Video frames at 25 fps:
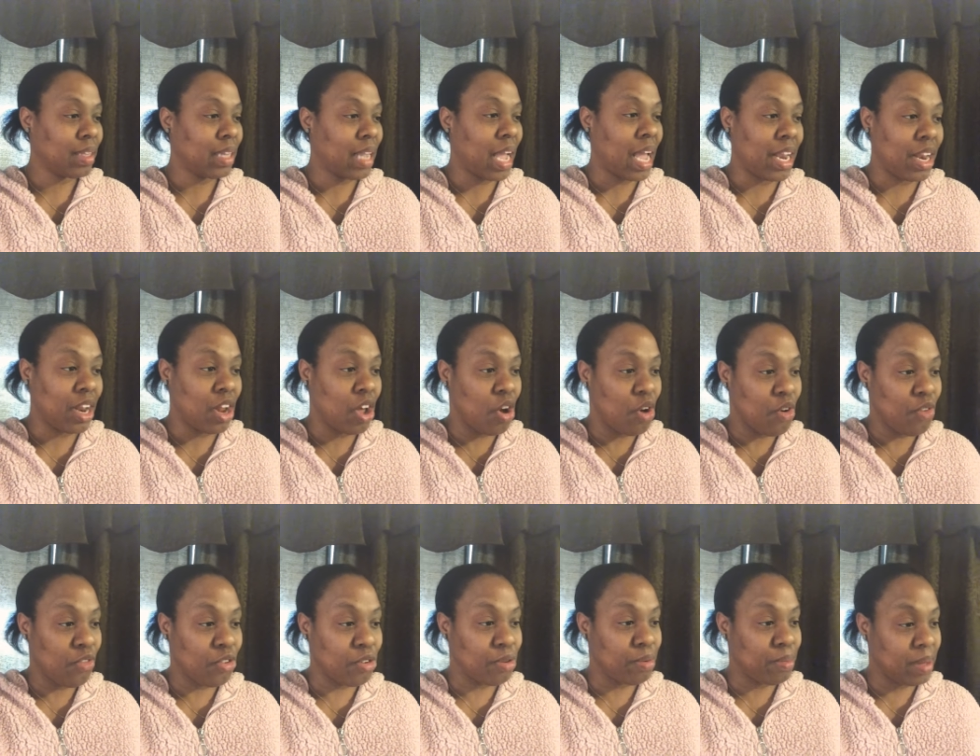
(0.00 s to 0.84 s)
I know
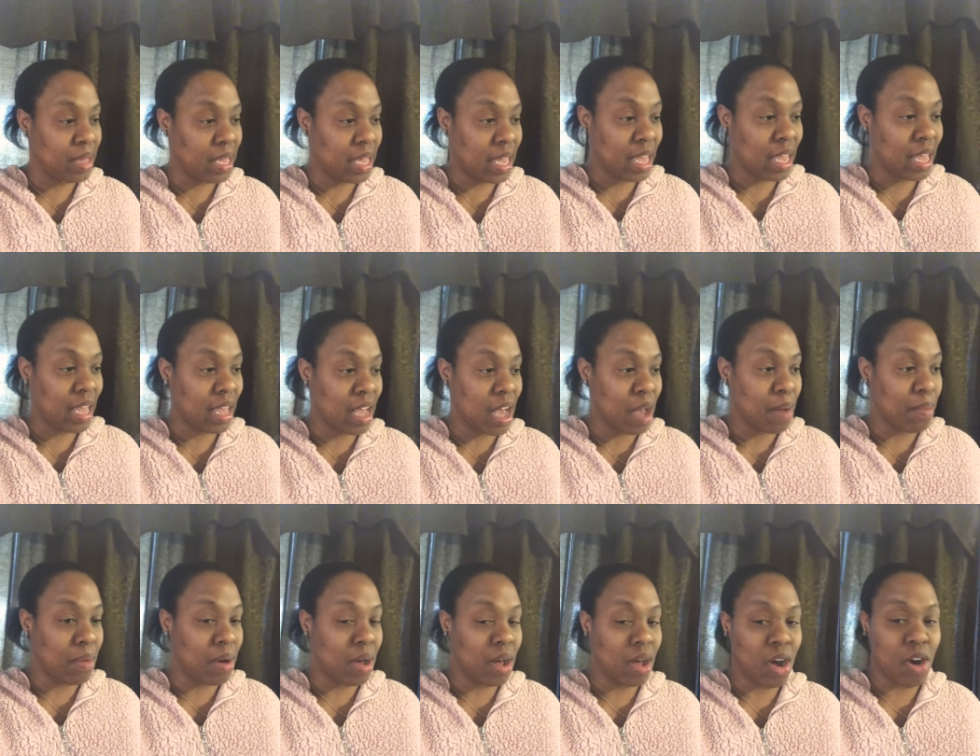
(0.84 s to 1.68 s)
for me,
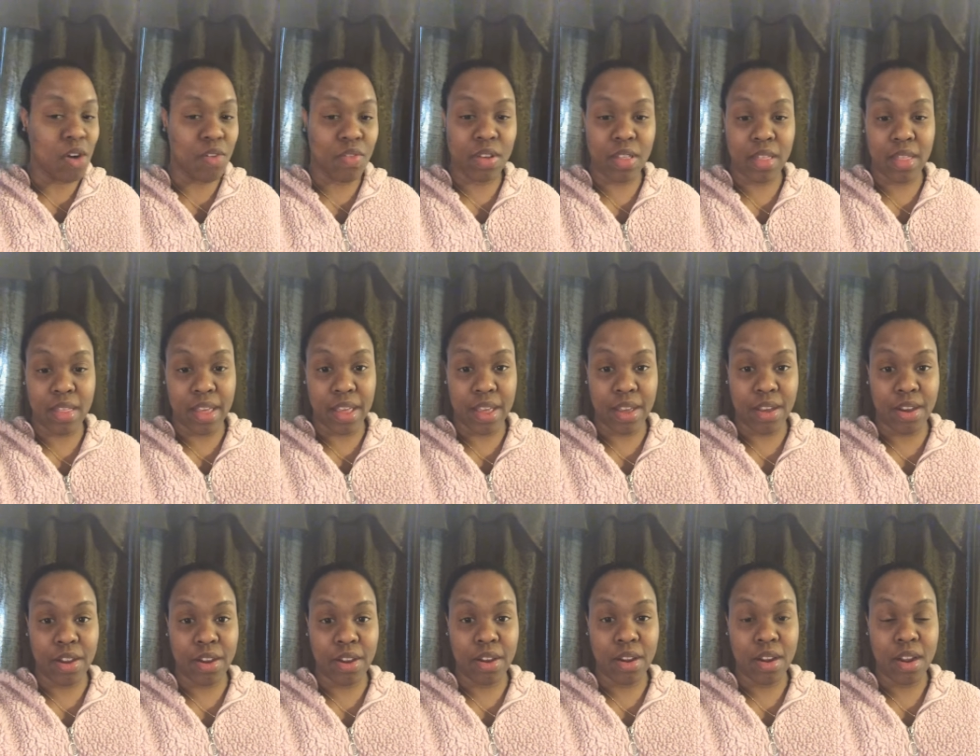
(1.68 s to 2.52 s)
I'm an
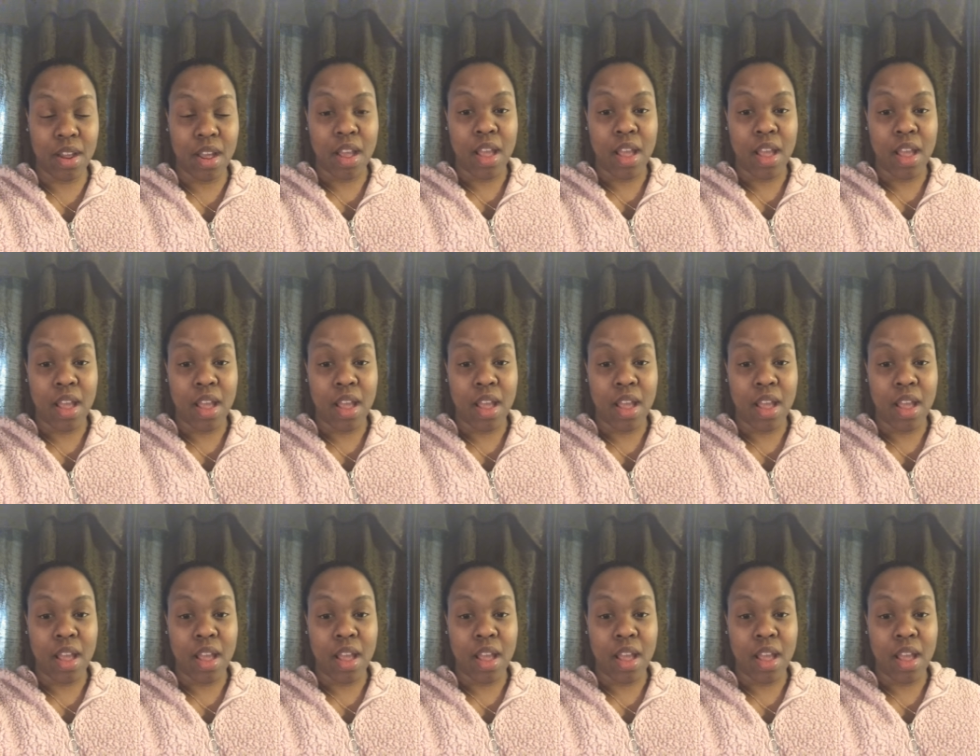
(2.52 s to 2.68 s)
overthinker